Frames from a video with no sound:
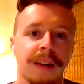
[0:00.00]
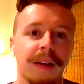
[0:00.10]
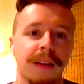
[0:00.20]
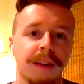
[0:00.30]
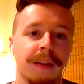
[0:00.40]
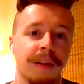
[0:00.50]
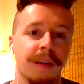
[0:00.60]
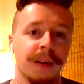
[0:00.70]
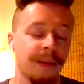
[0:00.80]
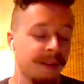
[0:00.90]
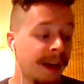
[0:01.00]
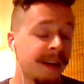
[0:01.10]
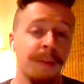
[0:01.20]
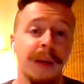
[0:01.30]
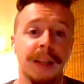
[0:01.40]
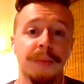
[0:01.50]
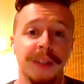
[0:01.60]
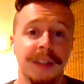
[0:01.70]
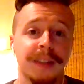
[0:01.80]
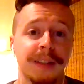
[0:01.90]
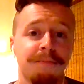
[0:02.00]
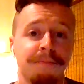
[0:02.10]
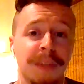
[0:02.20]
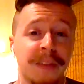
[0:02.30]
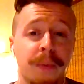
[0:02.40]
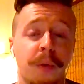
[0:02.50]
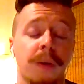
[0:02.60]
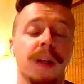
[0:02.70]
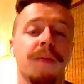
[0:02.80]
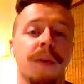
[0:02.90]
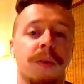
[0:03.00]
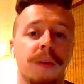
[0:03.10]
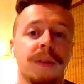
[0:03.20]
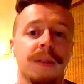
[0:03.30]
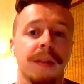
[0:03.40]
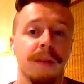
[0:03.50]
That can make the position even more difficult,